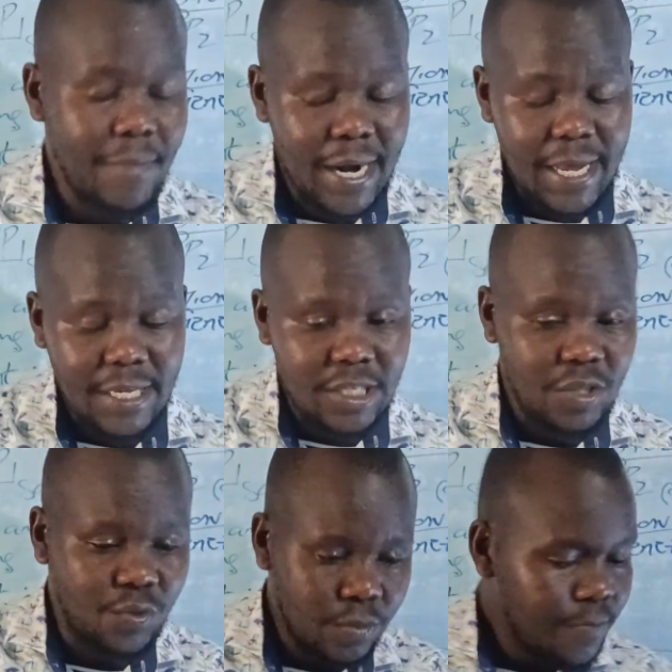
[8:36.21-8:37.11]
manage
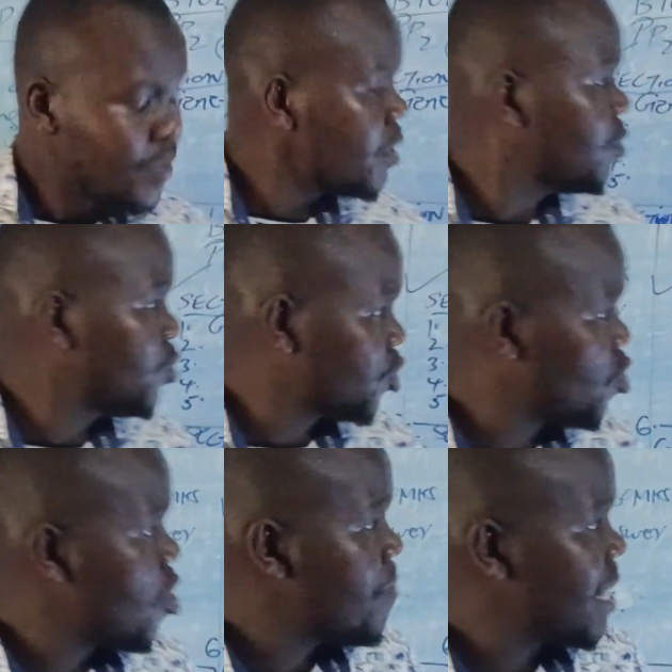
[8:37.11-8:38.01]
to
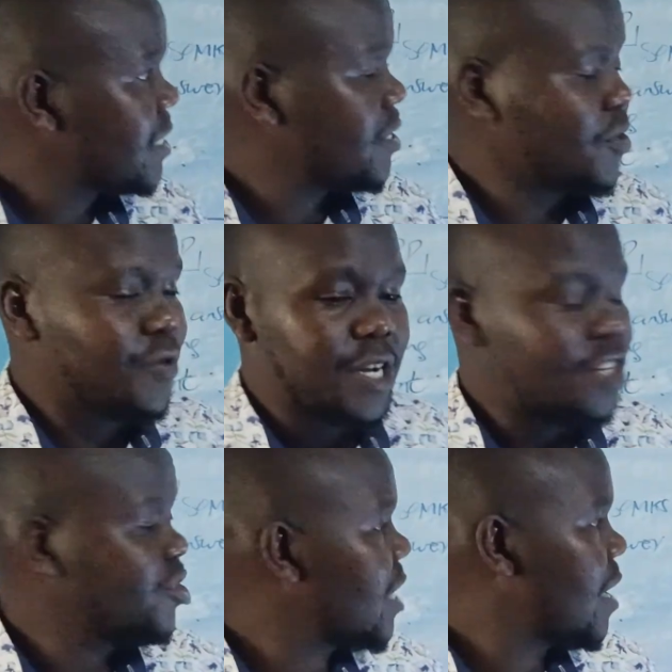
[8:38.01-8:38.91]
score marks on
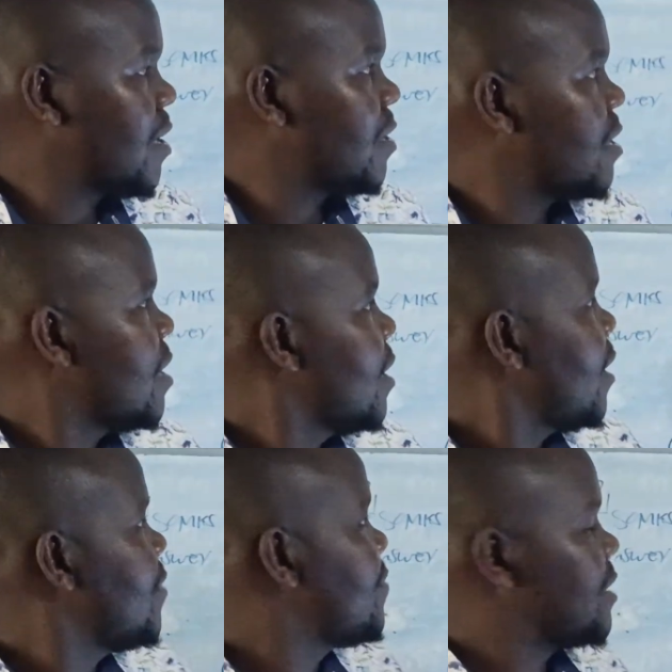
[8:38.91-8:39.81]
each and
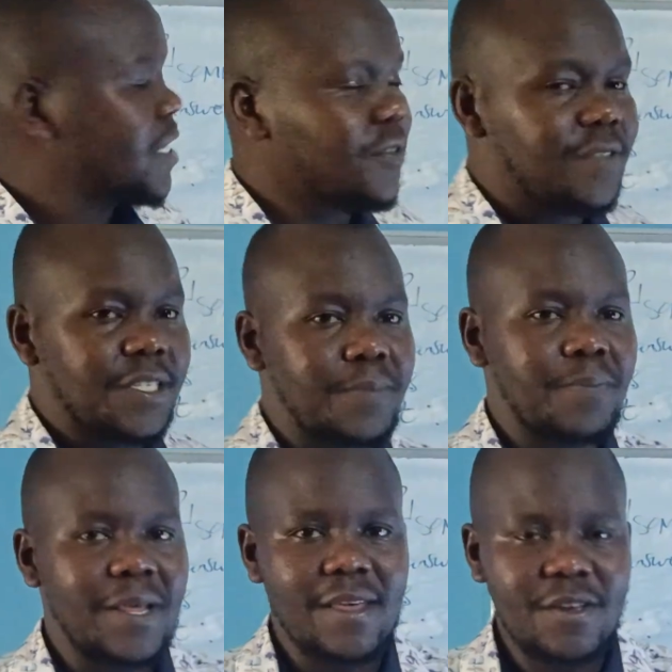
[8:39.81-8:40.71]
every set of this
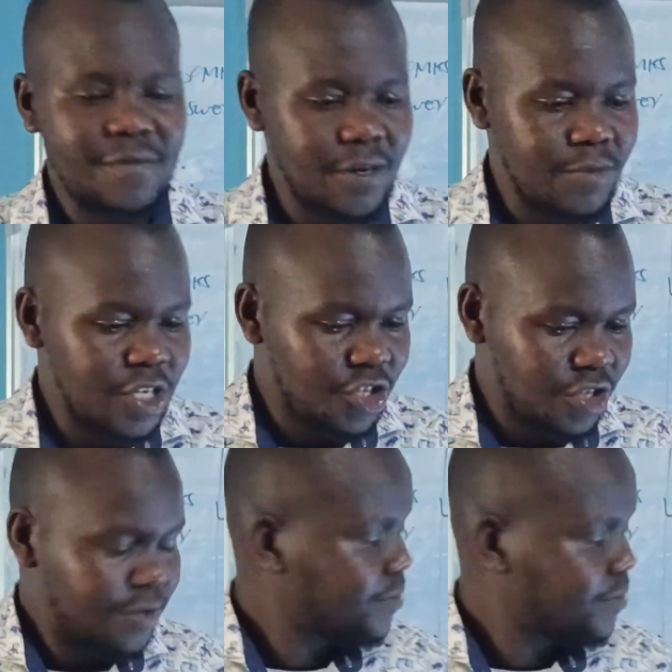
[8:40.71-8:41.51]
paper. Thank you very much.